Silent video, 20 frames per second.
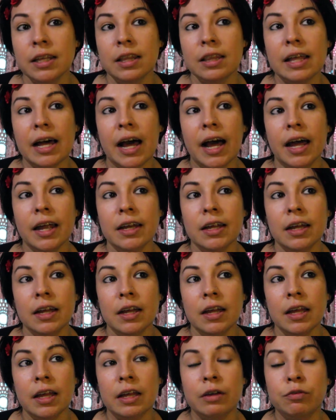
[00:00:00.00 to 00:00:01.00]
that
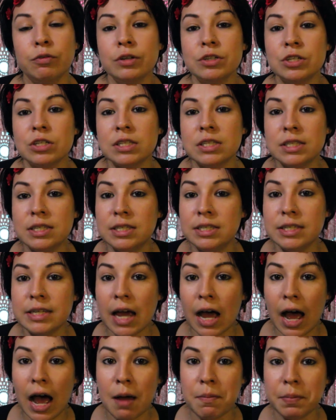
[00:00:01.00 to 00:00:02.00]
if we just
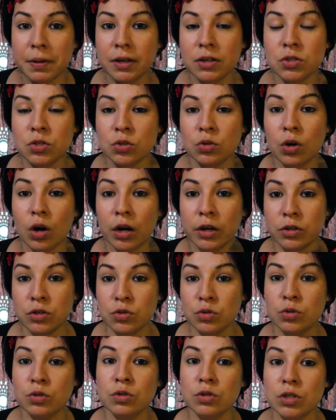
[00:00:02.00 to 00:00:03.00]
tap into our
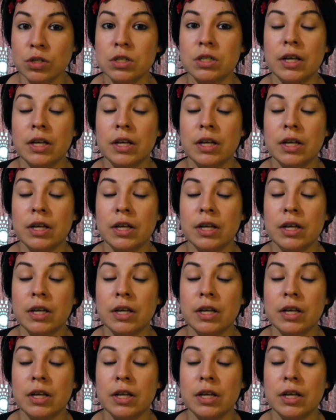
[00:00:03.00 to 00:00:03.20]
truer